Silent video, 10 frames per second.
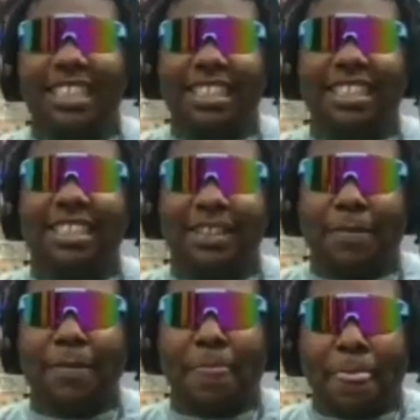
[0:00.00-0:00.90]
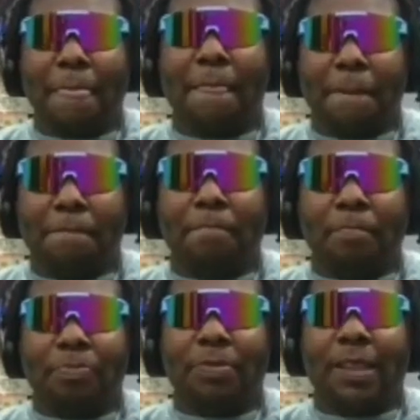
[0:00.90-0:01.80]
It's just like that those was
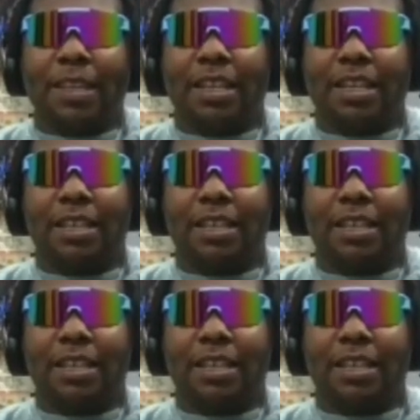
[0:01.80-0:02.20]
honors I got to